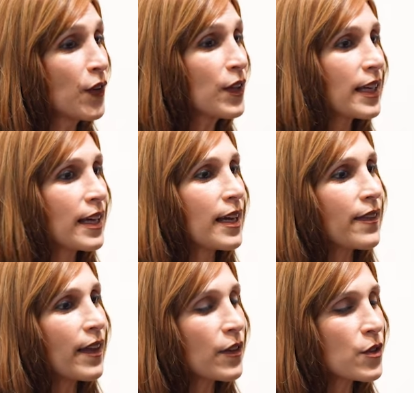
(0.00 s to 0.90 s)
fully, and
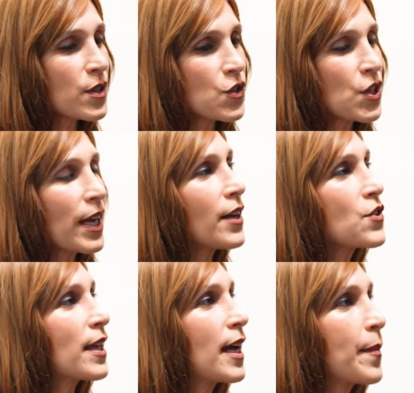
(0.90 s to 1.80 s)
then there's a change
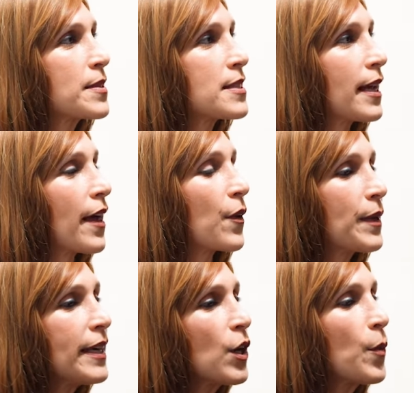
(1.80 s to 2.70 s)
that happens together.
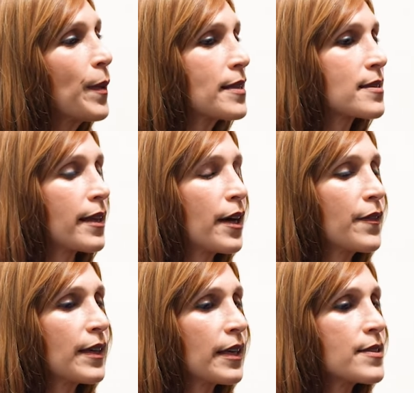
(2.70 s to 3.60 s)
Ego-based love
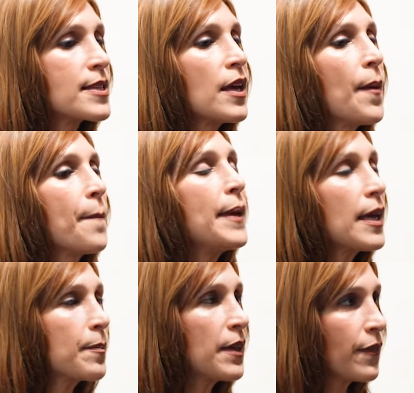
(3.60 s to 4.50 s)
is
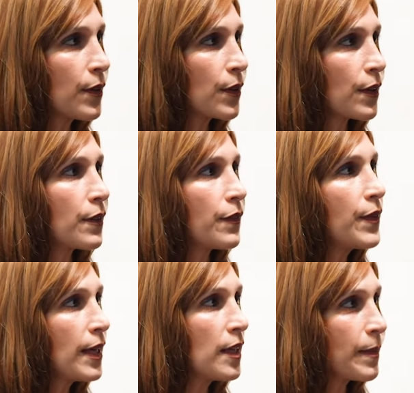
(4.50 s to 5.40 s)
make me feel good,
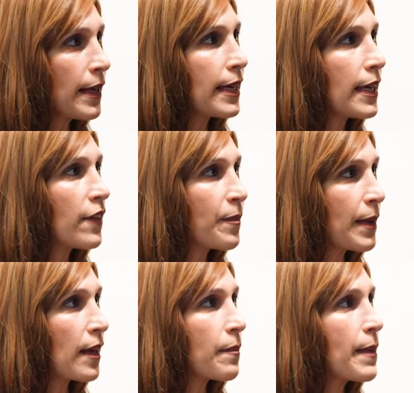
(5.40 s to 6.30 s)
feed me, give
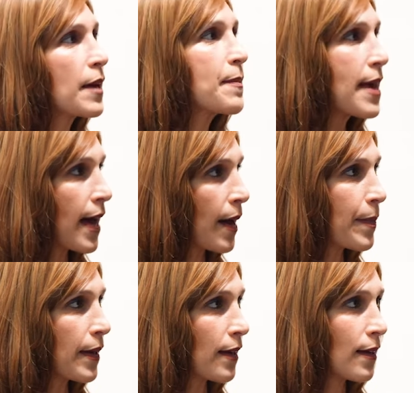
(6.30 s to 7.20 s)
me, make me
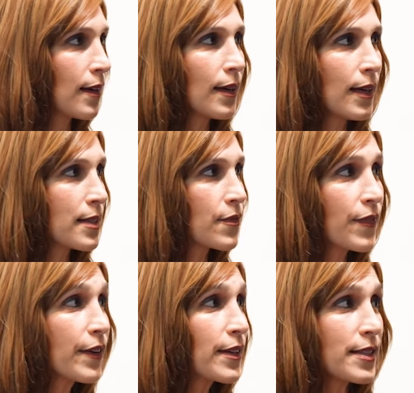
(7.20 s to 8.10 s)
happy. It's
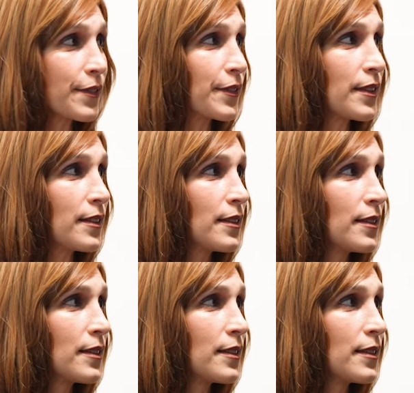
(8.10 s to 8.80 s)
very different.